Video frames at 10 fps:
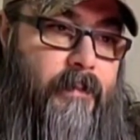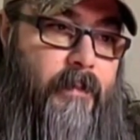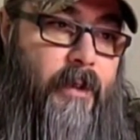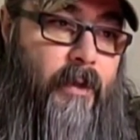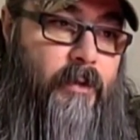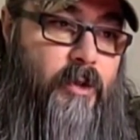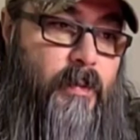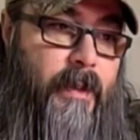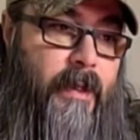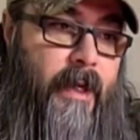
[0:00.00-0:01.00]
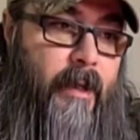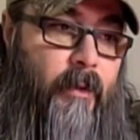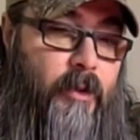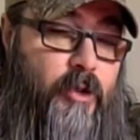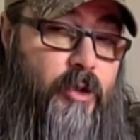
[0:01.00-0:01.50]
you know, just being
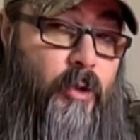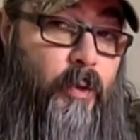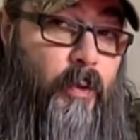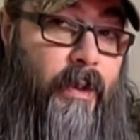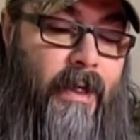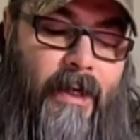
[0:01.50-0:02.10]
able to shoot